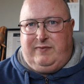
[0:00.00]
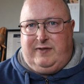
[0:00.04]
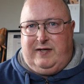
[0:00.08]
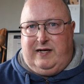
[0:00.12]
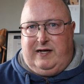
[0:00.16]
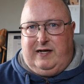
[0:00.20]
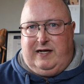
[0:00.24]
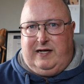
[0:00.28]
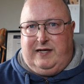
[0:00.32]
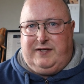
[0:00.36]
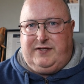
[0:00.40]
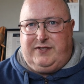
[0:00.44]

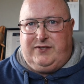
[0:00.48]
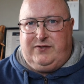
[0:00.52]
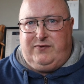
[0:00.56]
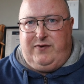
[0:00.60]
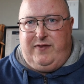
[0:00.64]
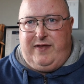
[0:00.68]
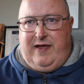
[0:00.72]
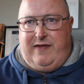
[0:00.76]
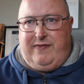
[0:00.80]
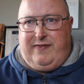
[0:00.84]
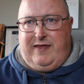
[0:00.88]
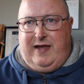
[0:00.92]
Saw
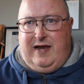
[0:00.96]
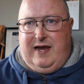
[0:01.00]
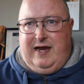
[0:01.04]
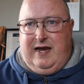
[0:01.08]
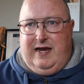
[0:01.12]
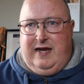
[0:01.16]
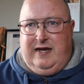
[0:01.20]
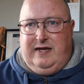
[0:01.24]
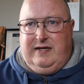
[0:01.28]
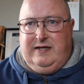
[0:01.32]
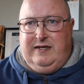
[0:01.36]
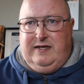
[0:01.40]
that
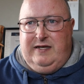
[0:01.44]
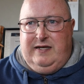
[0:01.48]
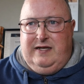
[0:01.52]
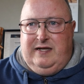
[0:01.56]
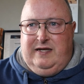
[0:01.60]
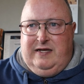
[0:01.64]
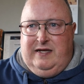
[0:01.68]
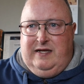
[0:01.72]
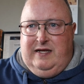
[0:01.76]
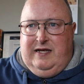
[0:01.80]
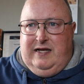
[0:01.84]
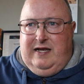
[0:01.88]
they
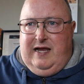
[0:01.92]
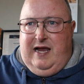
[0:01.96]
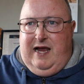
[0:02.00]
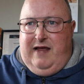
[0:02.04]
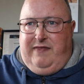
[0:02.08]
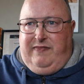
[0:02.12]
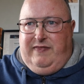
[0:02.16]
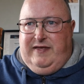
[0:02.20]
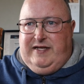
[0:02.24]
had